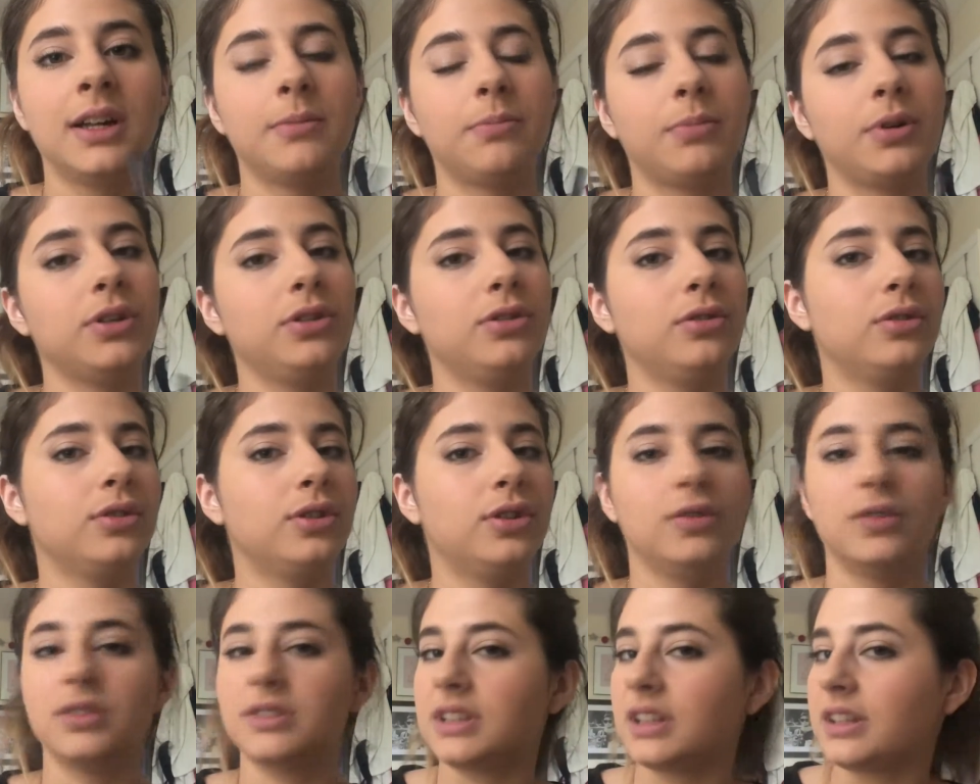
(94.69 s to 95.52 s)
but you could
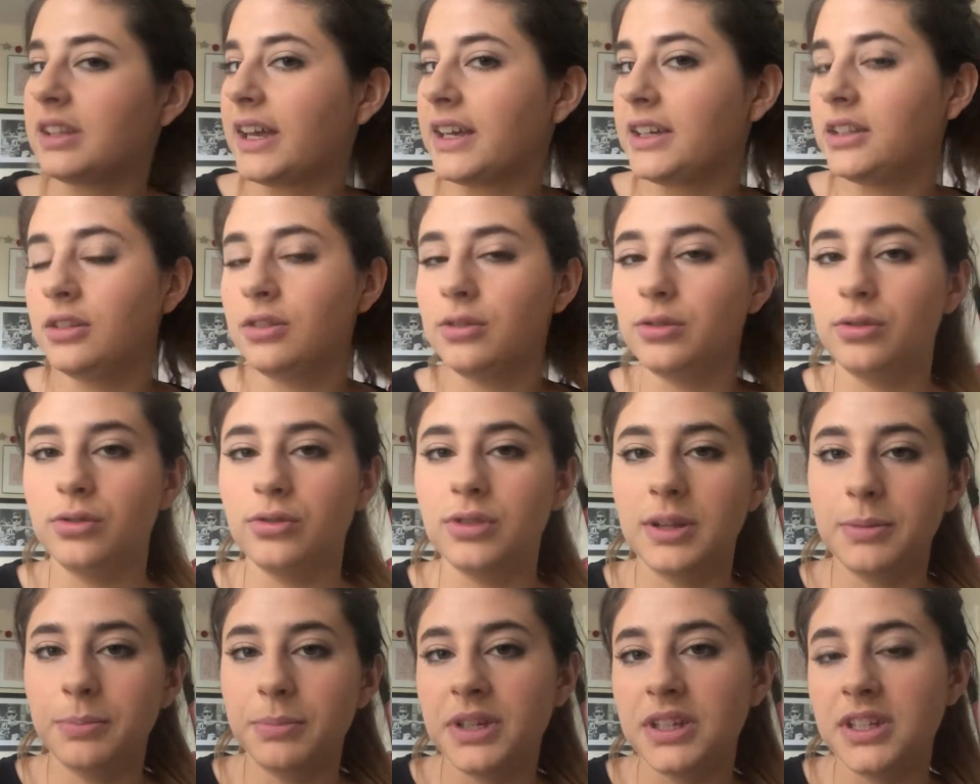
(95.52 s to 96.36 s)
use the light
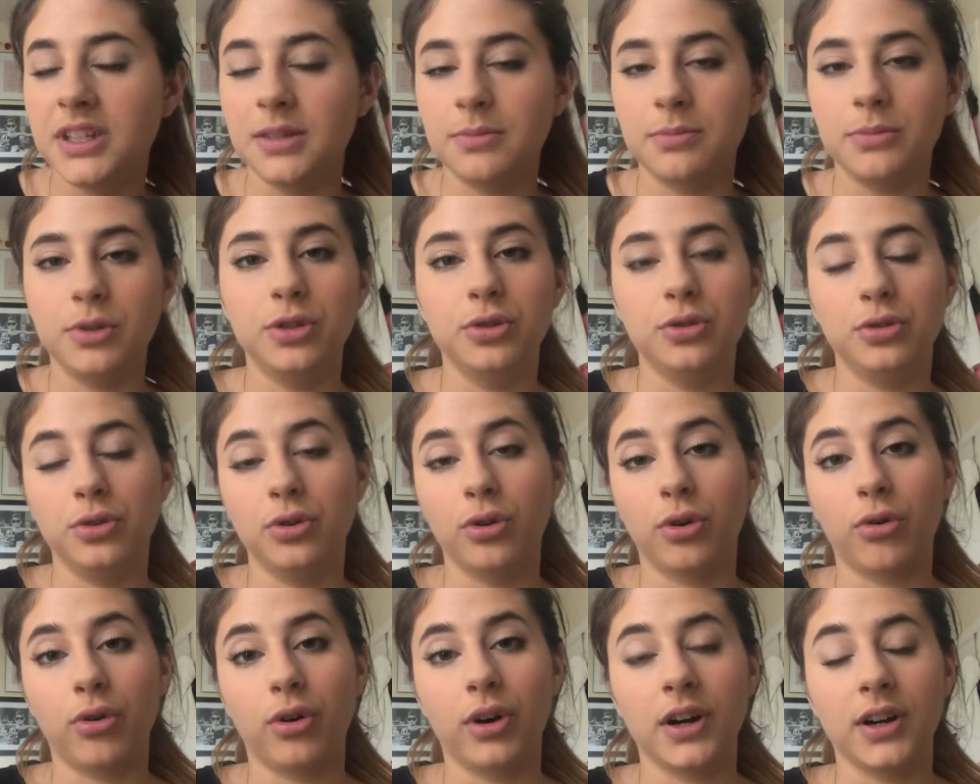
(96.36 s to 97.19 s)
nude, the medium nude,
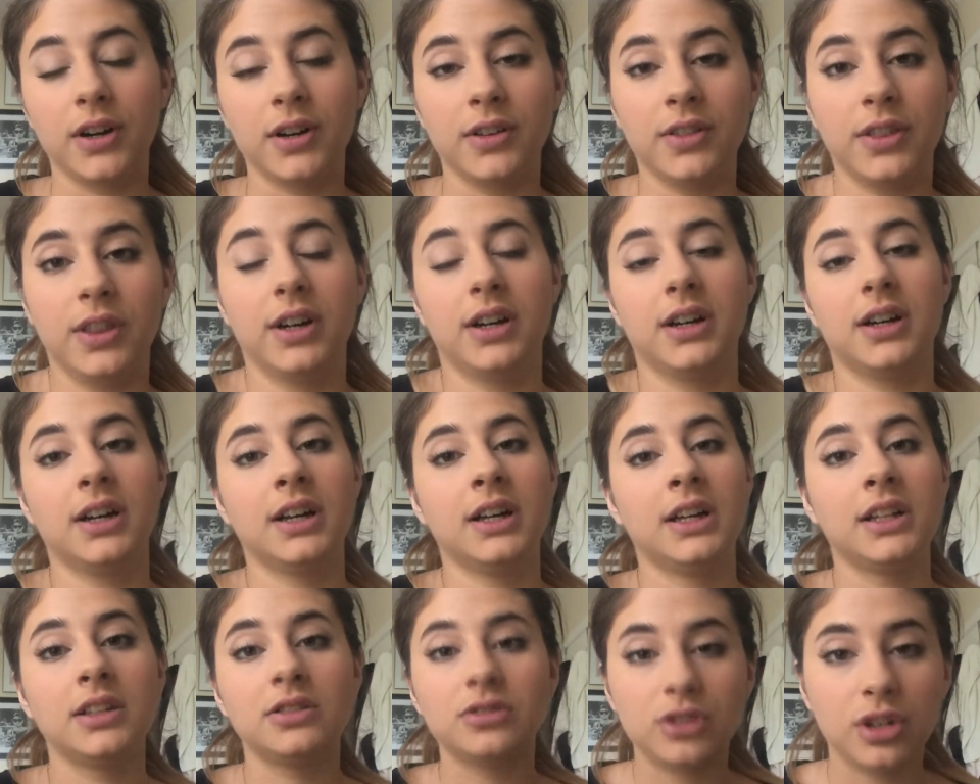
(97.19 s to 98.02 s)
or the
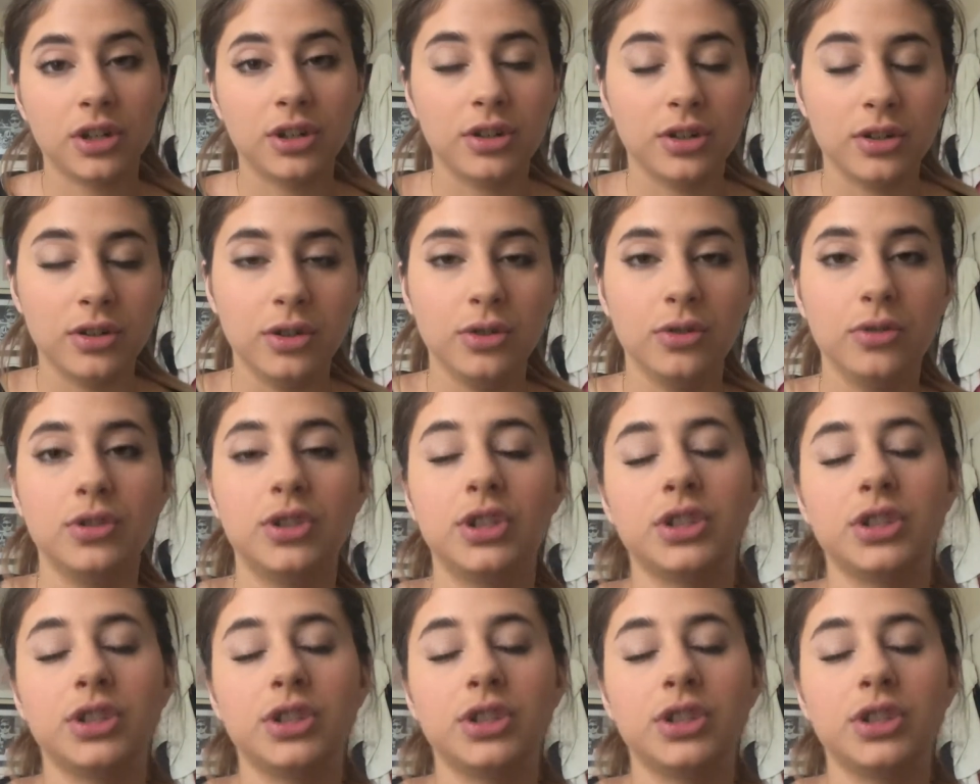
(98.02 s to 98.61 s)
darker nude.